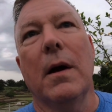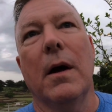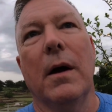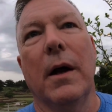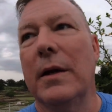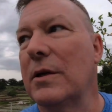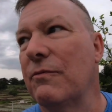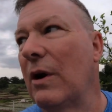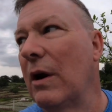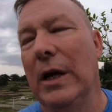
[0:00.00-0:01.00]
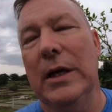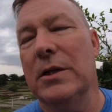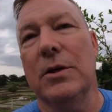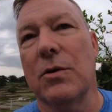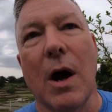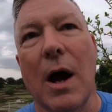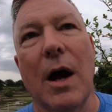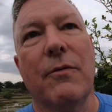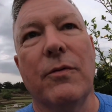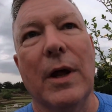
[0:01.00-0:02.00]
And it's very easy
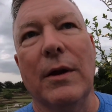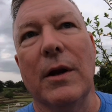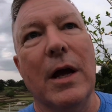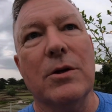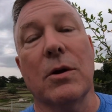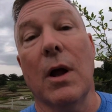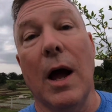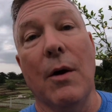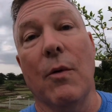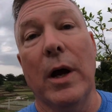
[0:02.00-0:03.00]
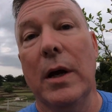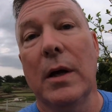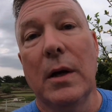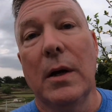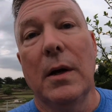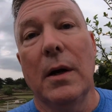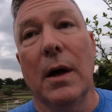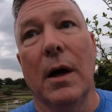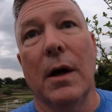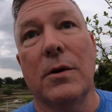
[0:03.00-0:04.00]
drive down the National Highway
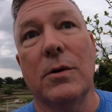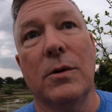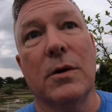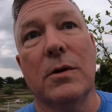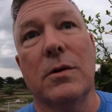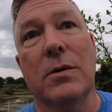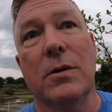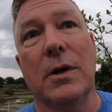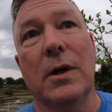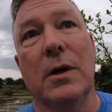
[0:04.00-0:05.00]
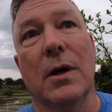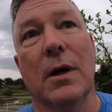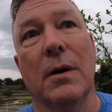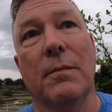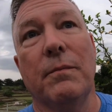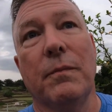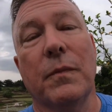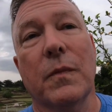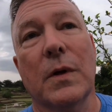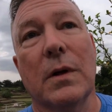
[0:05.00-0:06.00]
to the
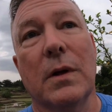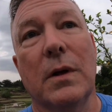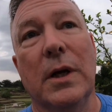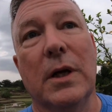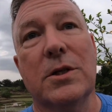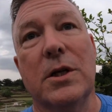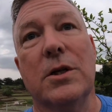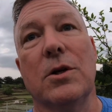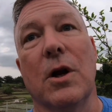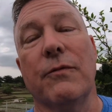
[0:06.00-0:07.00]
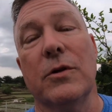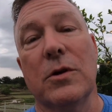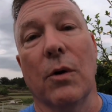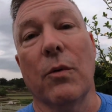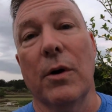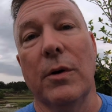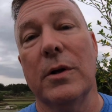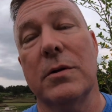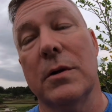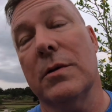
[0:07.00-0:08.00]
extension off the toll road.
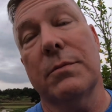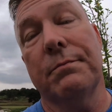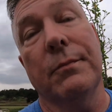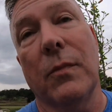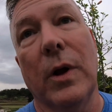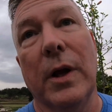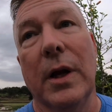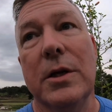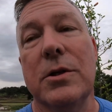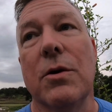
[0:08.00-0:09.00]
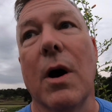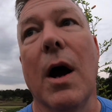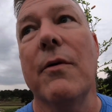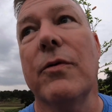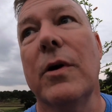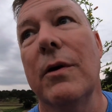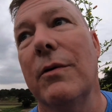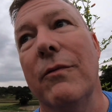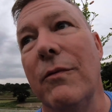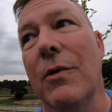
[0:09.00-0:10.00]
It's really an easy drive.
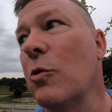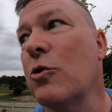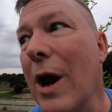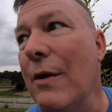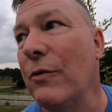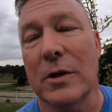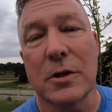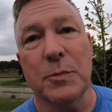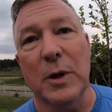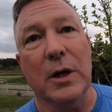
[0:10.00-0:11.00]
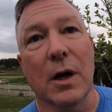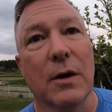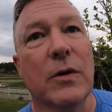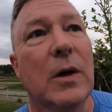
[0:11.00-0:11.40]
No traffic to speak of.